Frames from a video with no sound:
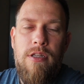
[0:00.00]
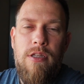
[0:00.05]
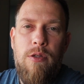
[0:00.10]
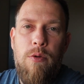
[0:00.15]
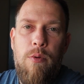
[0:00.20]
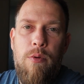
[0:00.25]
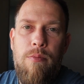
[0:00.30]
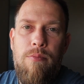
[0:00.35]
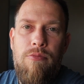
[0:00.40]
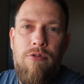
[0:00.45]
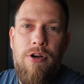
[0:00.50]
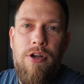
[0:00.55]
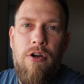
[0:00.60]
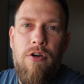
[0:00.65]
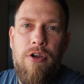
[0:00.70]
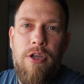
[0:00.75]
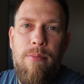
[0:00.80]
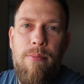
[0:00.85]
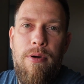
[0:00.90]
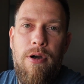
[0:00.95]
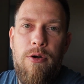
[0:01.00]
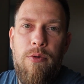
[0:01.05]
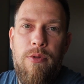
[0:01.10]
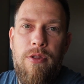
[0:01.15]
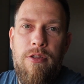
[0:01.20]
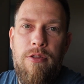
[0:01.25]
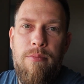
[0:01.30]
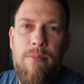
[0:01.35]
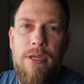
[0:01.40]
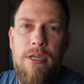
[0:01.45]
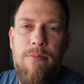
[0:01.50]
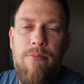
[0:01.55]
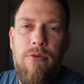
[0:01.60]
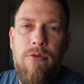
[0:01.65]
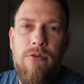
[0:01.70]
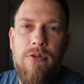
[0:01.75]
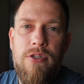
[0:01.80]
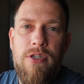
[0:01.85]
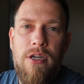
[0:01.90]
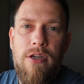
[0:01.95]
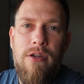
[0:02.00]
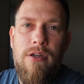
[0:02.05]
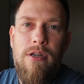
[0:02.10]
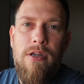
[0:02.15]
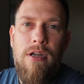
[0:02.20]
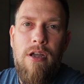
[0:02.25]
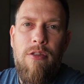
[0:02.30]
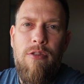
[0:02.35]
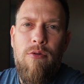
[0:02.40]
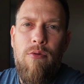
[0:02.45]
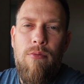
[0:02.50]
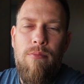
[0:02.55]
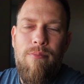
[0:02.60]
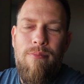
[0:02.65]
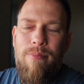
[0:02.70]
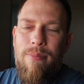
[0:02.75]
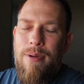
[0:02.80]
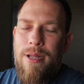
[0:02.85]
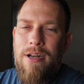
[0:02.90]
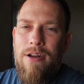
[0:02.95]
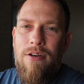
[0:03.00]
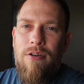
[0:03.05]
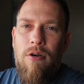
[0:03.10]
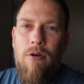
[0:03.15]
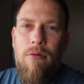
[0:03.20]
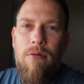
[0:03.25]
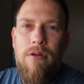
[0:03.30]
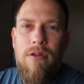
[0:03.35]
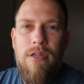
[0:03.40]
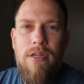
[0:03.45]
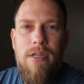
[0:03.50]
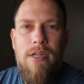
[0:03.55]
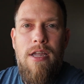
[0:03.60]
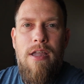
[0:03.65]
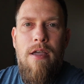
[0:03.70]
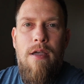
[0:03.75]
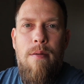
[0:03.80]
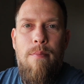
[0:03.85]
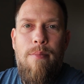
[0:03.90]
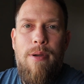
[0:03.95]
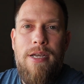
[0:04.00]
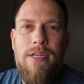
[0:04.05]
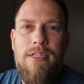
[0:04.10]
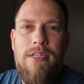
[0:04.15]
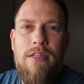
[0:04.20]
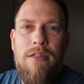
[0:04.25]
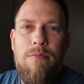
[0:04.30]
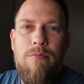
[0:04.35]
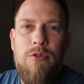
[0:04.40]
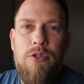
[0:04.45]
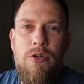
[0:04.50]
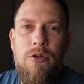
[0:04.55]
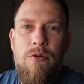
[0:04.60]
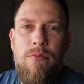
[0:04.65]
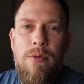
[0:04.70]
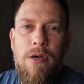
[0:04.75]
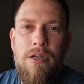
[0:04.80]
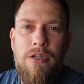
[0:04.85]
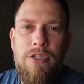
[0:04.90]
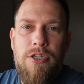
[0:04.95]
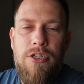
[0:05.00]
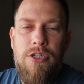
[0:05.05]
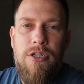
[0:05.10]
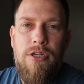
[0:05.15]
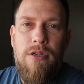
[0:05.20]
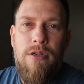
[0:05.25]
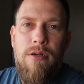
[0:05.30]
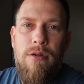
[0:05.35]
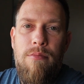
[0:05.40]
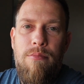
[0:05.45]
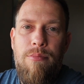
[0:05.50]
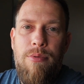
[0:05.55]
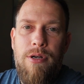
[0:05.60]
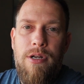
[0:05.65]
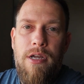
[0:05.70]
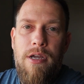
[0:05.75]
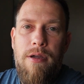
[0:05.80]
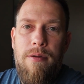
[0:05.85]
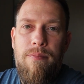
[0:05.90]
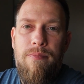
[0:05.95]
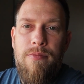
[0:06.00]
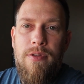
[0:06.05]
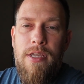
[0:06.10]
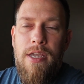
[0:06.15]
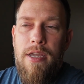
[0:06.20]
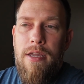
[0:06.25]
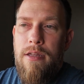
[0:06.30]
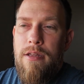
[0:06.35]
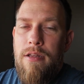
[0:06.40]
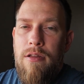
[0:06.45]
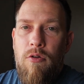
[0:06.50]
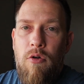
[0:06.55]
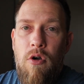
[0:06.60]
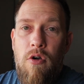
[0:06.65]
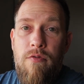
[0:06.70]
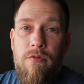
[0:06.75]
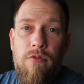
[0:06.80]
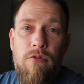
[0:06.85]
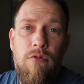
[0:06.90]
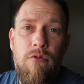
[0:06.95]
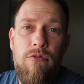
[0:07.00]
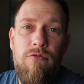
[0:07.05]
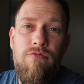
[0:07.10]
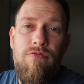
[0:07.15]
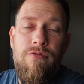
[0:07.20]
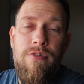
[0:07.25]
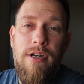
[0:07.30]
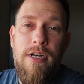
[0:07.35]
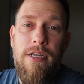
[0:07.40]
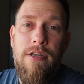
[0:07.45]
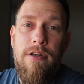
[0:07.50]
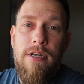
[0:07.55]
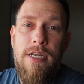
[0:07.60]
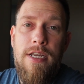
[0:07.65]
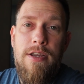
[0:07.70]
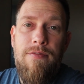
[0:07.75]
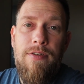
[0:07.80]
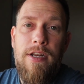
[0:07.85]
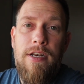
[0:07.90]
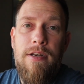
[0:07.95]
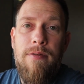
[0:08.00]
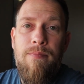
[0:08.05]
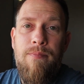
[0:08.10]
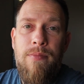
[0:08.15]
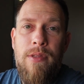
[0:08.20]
They were preoccupied with other people, so I thought better not pester them too much. But yeah, overall a really good evening.